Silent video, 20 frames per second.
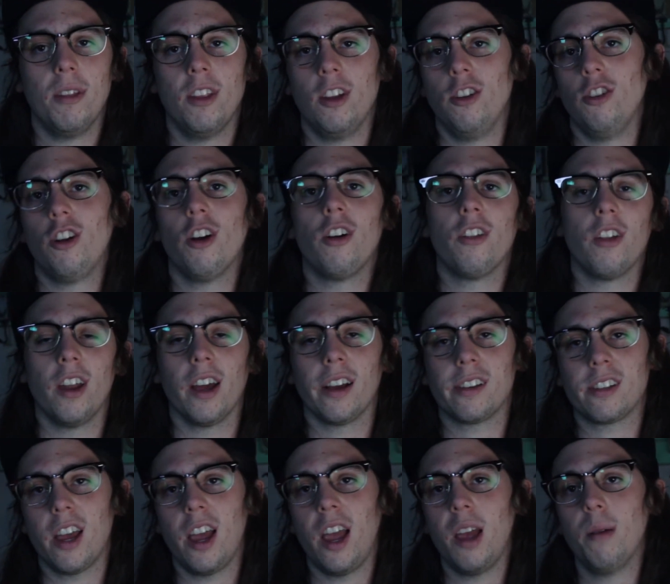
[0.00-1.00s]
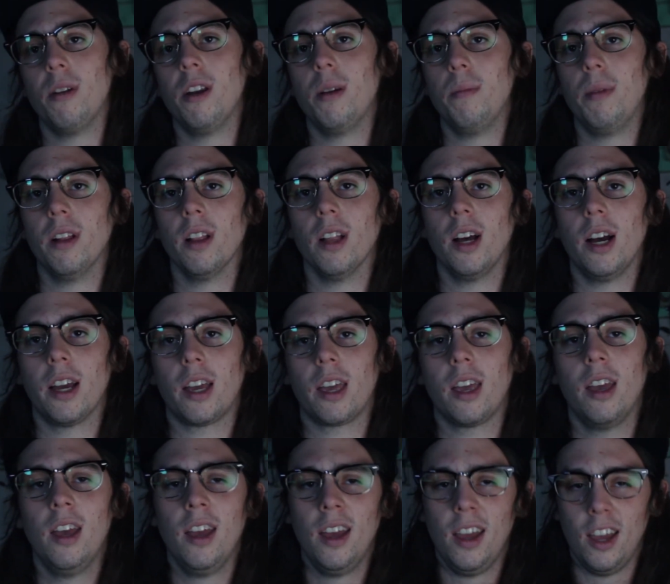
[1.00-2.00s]
and then you'd go to the next game and it'd be
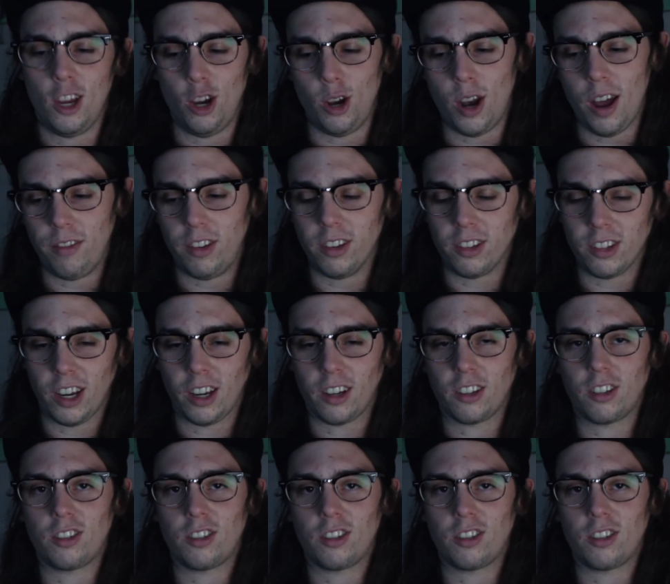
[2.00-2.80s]
you'd have this